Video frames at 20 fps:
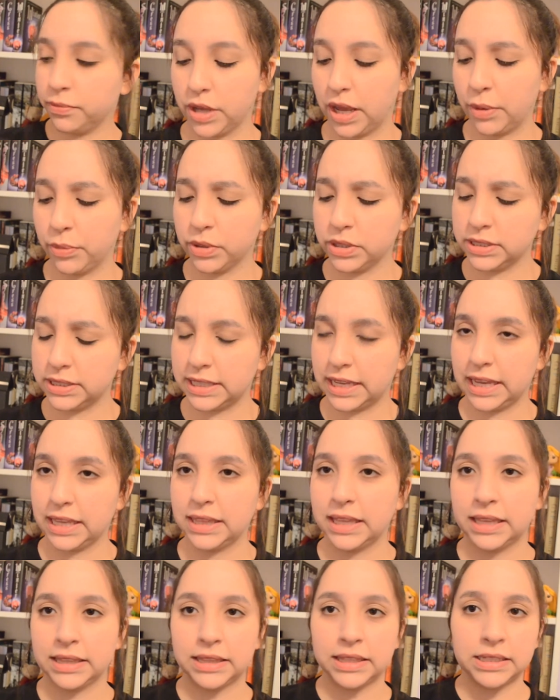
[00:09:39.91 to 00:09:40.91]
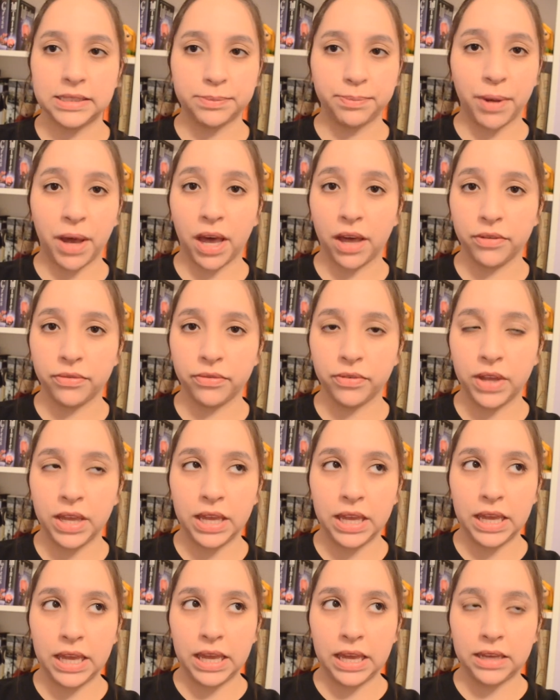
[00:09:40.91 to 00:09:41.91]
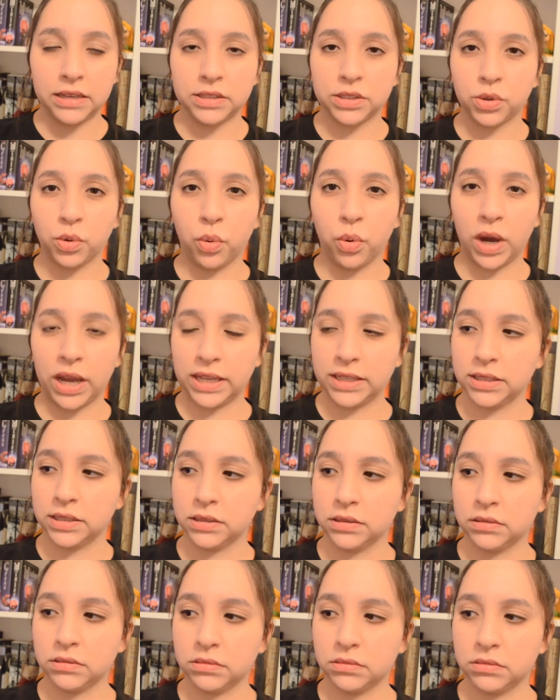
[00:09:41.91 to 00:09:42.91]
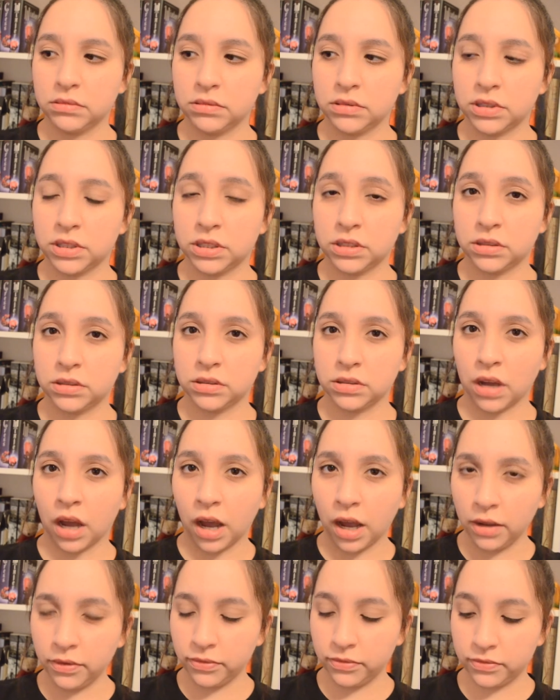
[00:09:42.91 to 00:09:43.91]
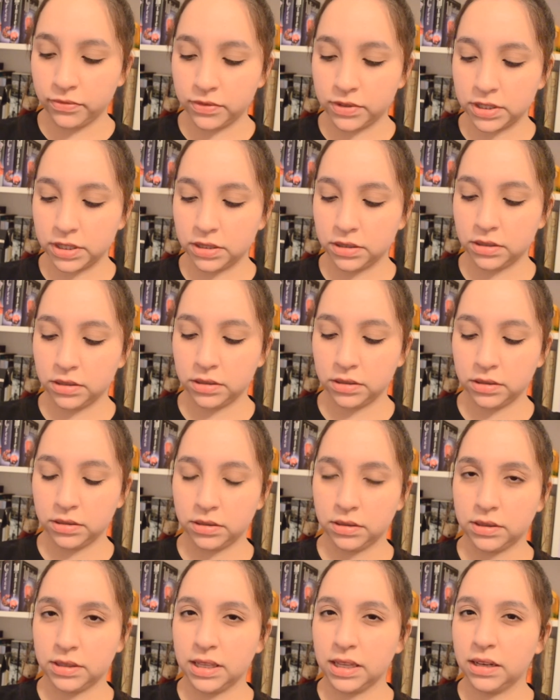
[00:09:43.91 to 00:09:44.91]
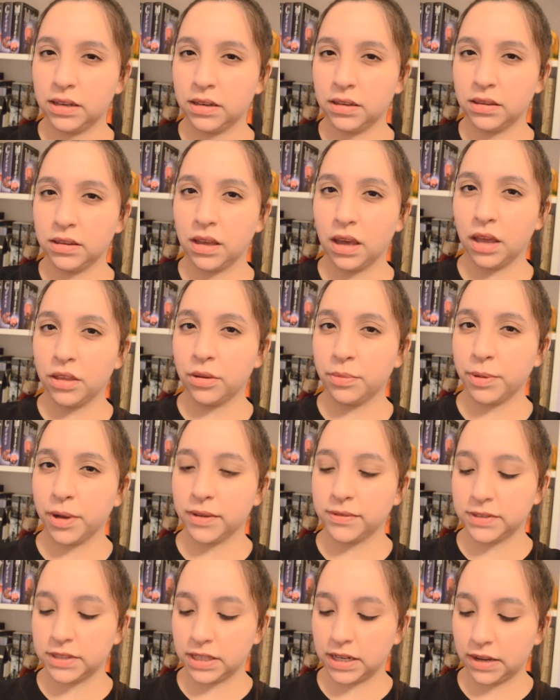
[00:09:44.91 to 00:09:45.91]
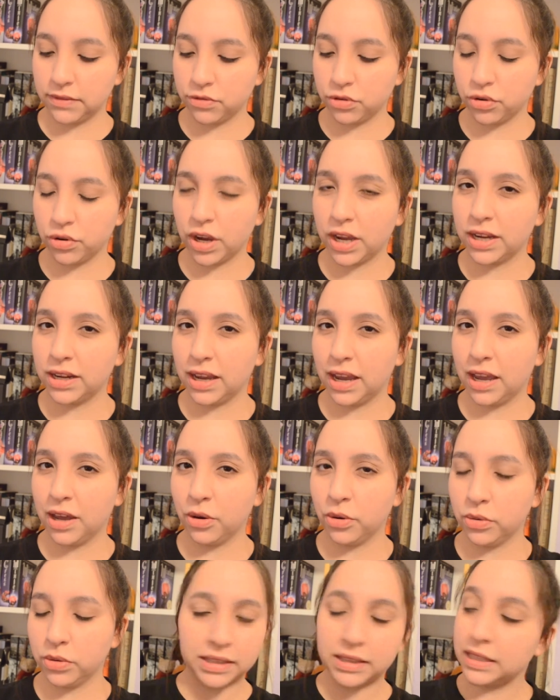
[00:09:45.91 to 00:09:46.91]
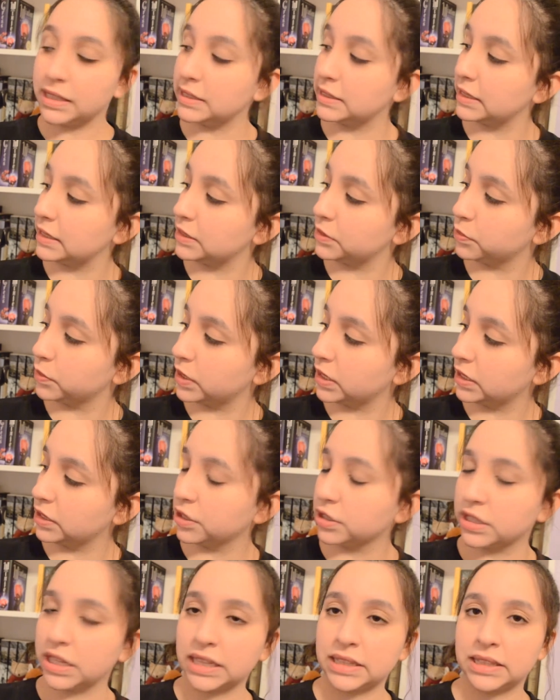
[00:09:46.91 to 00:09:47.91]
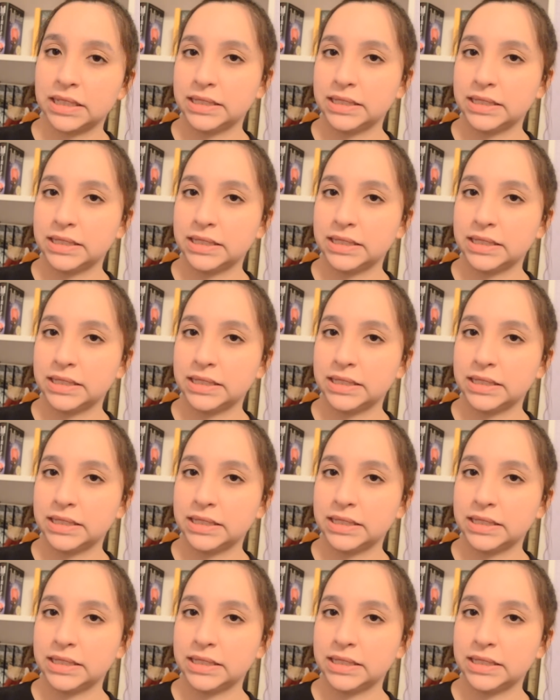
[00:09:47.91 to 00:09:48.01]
I will say that this puff is quite soft than the other puffs that I've tried out. This is what it looked like.